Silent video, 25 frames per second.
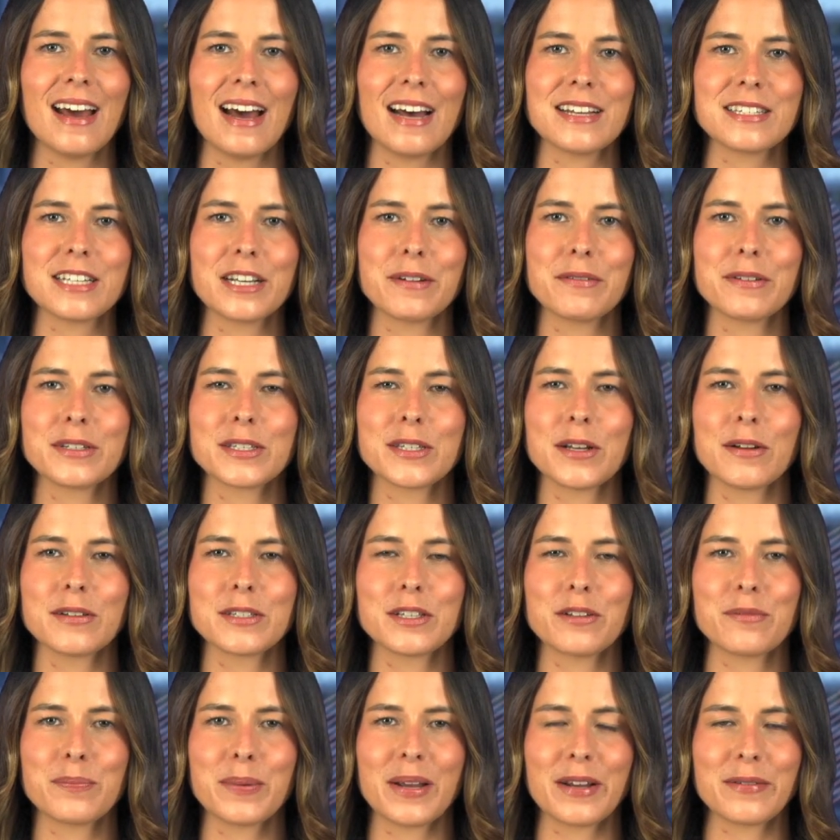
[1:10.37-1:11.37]
Assay
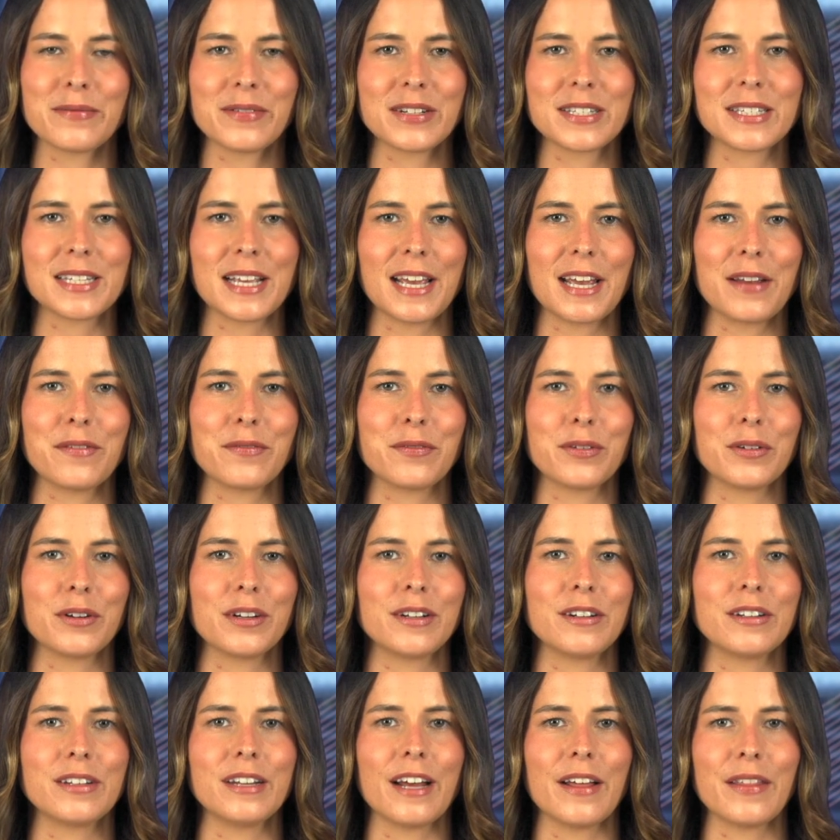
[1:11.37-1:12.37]
results have been received
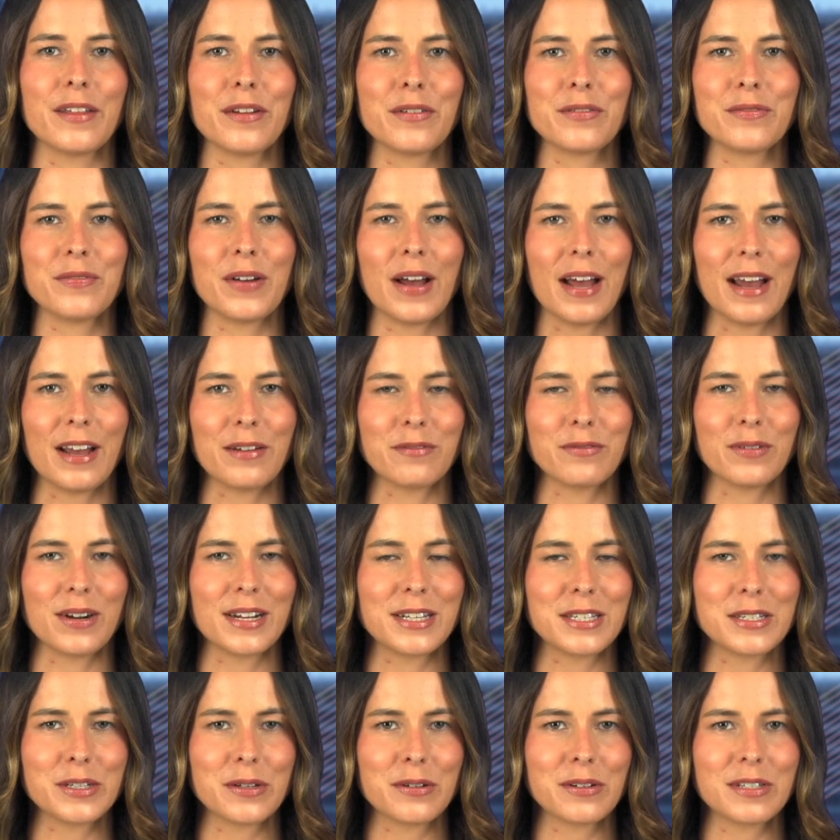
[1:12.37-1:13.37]
for another five
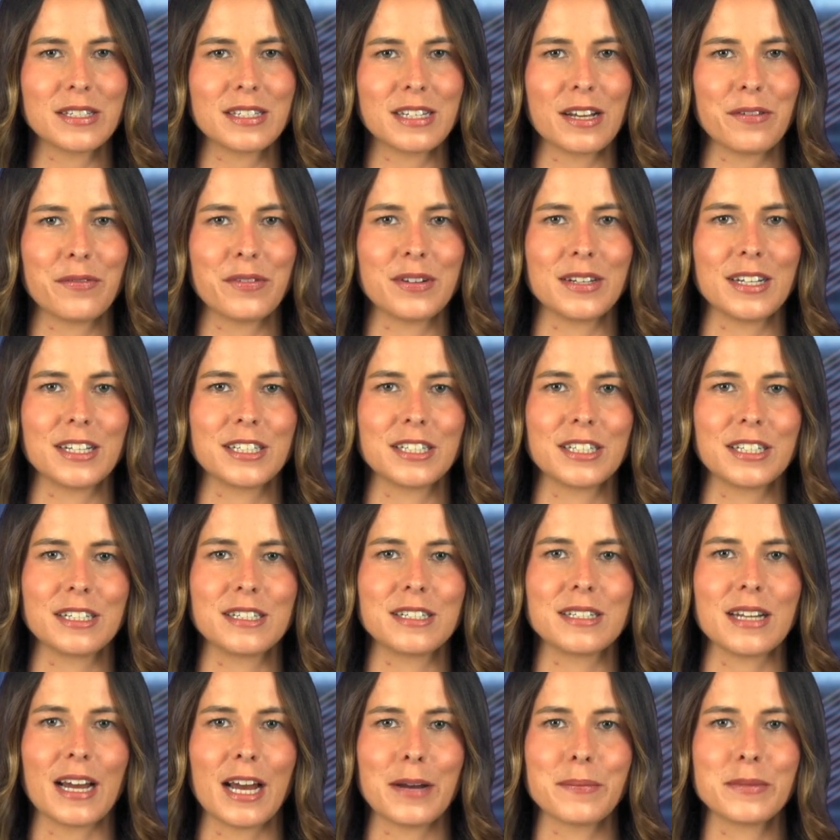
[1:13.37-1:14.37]
resource
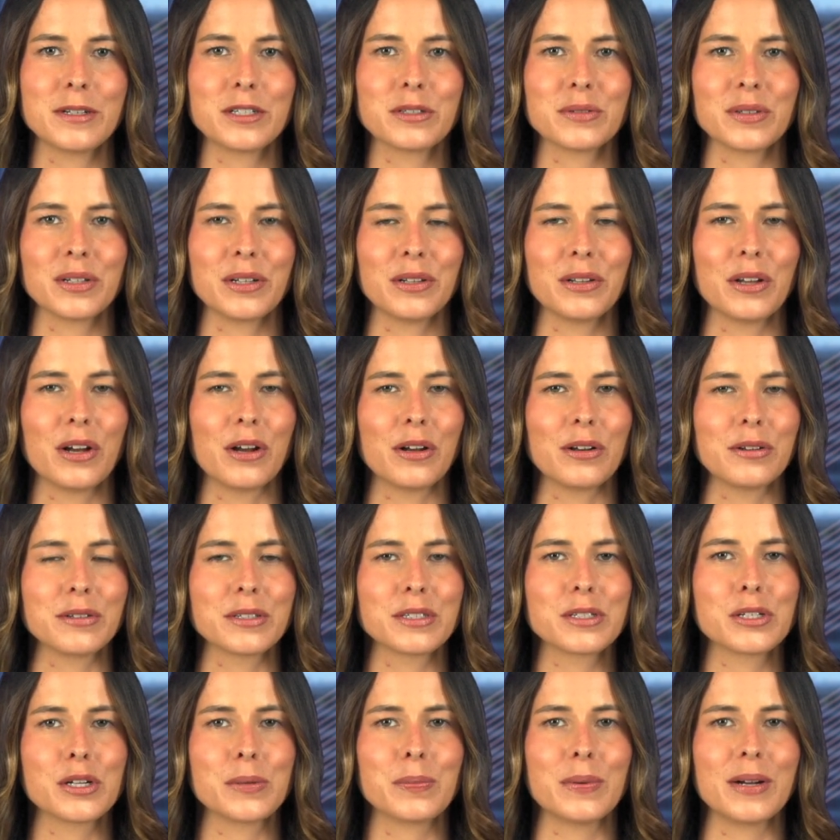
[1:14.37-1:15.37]
definition diamond drill
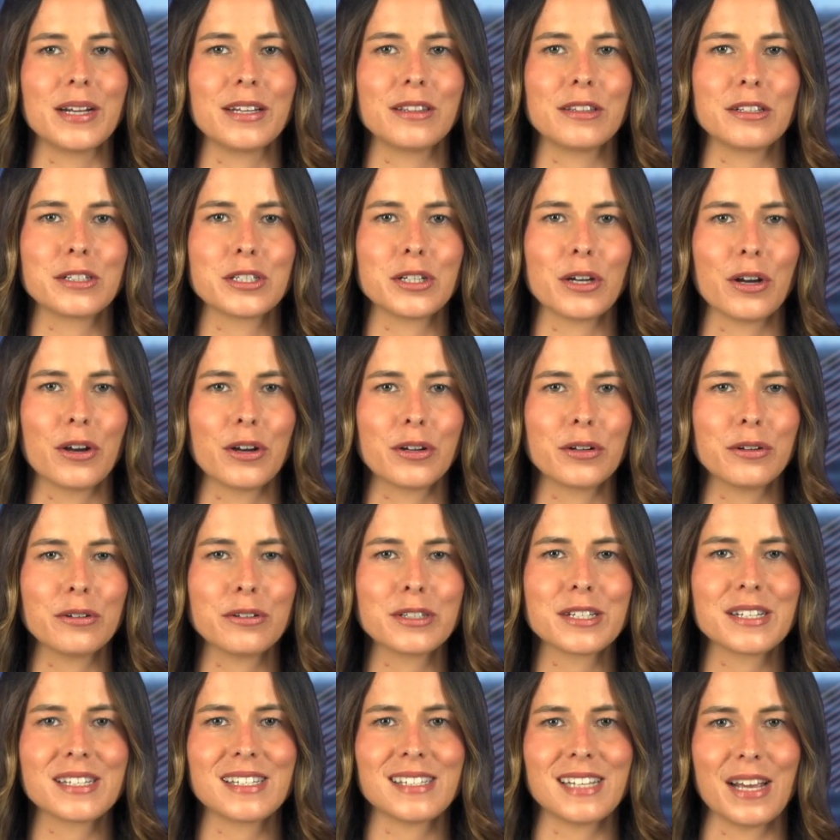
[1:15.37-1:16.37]
holes to bring the
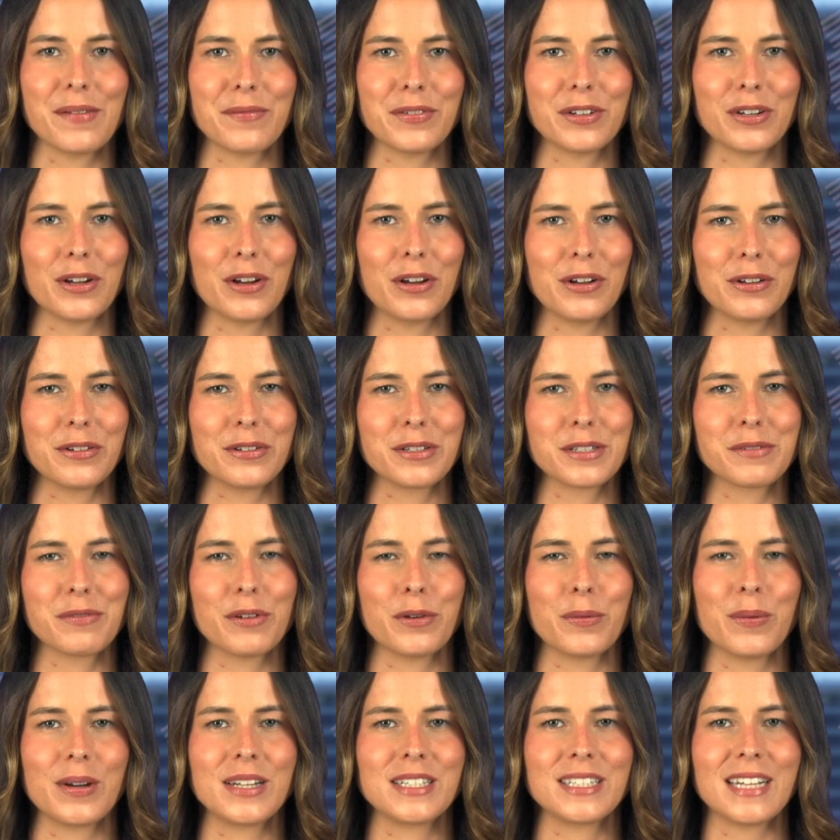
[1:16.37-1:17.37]
total to seven holes
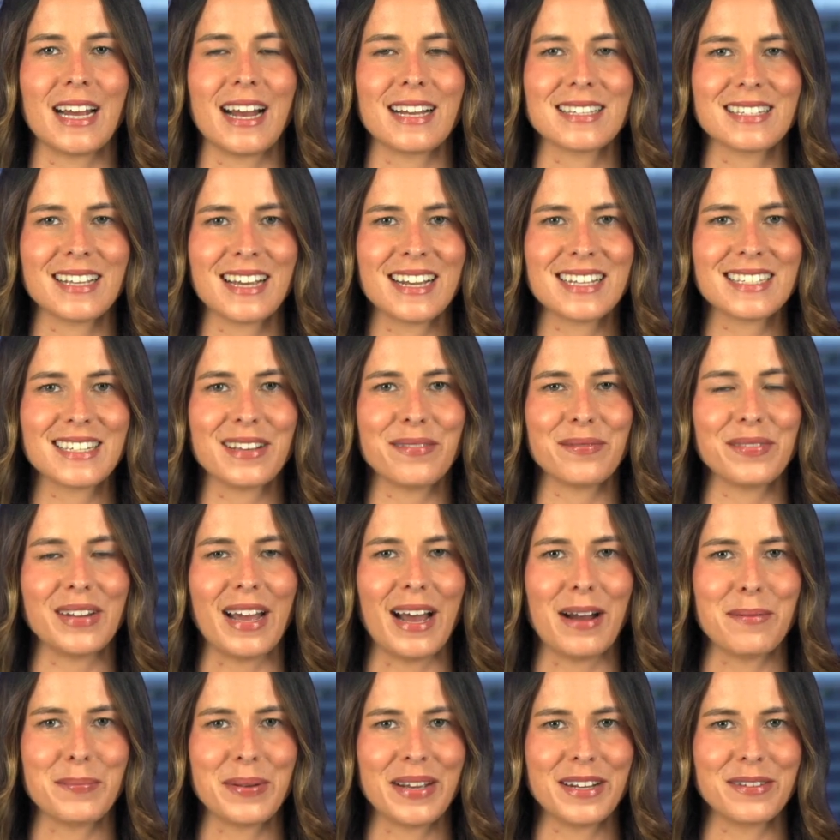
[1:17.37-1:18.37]
for which assays have
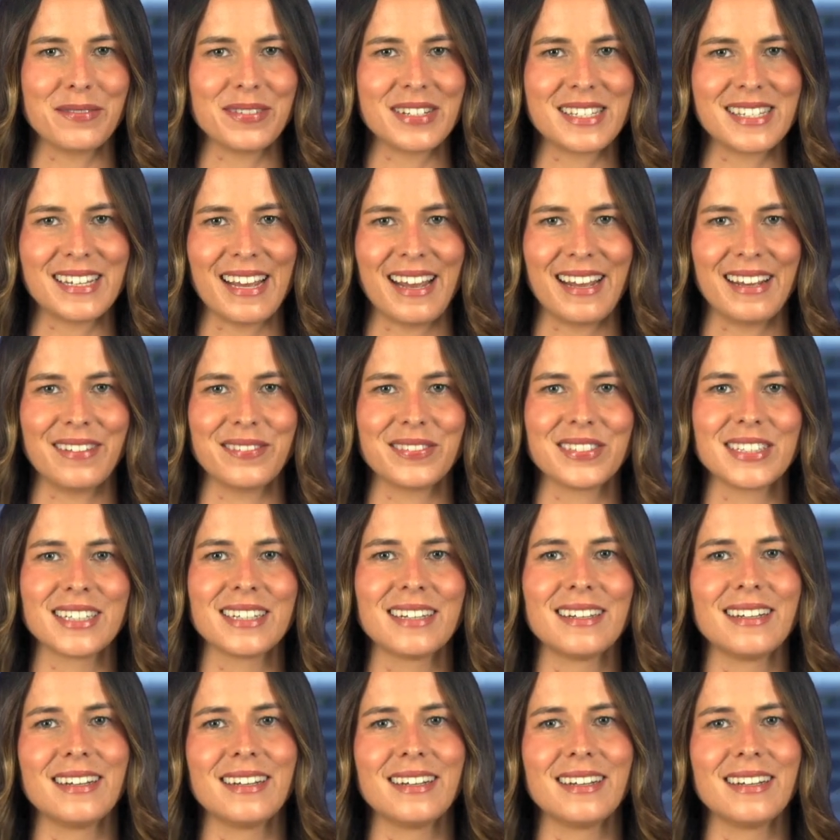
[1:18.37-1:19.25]
now been received.